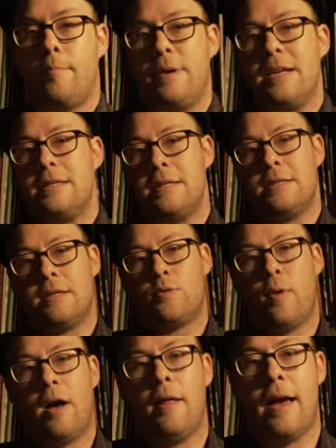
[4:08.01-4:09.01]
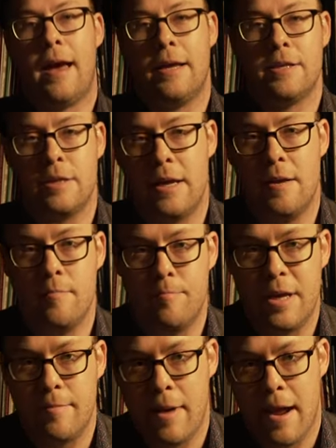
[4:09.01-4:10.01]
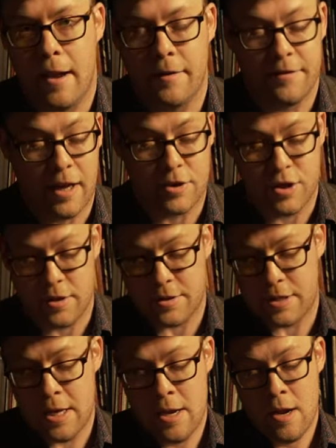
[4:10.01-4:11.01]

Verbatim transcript: pieces, as well as in big band sections.